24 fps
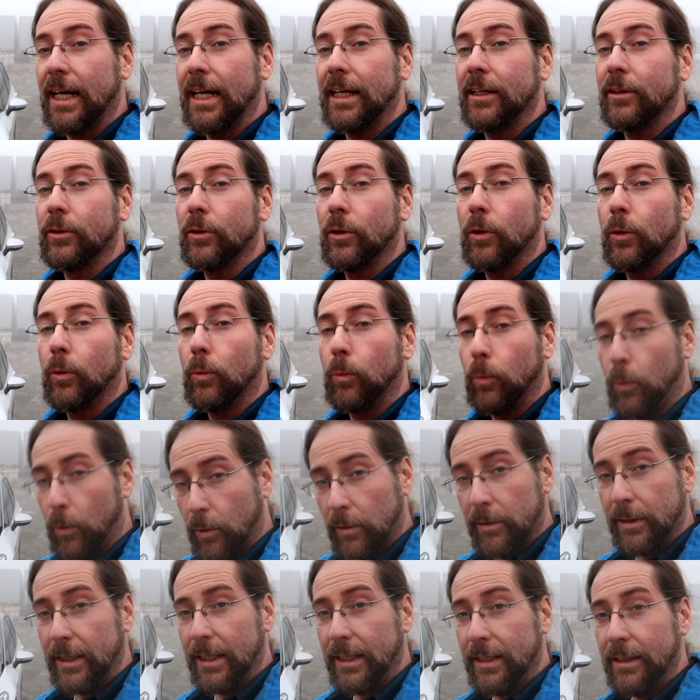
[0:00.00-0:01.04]
And
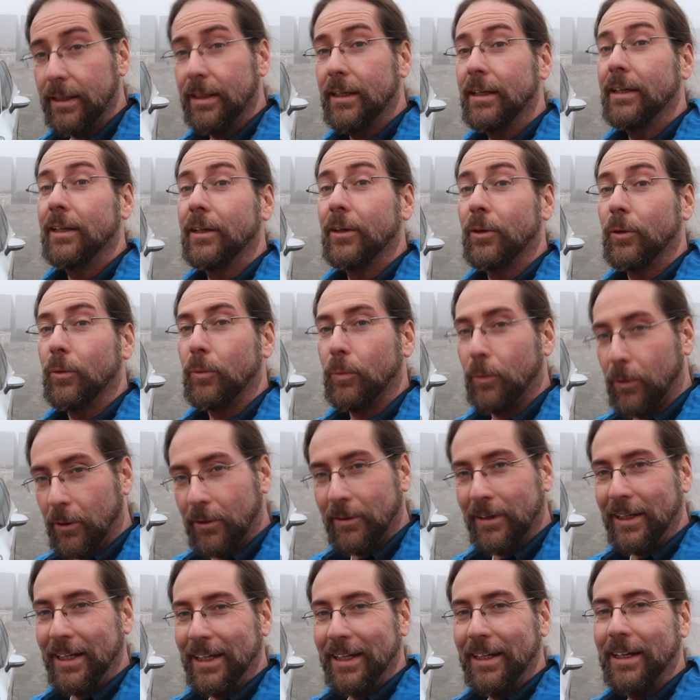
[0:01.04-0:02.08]
warning,
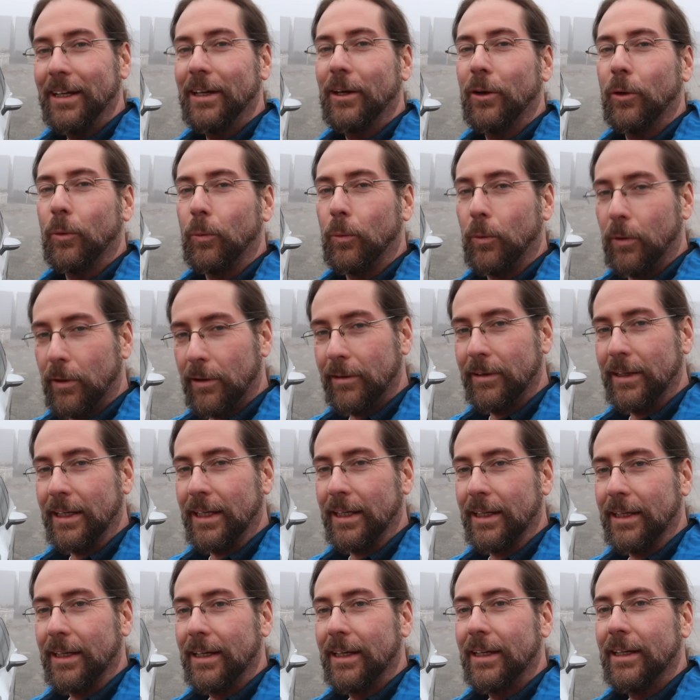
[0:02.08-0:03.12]
warning,
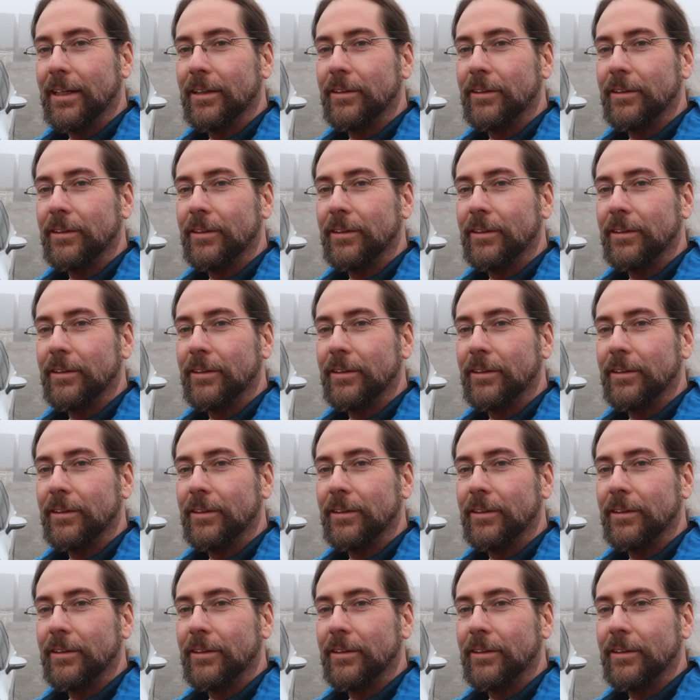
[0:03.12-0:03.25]
warning.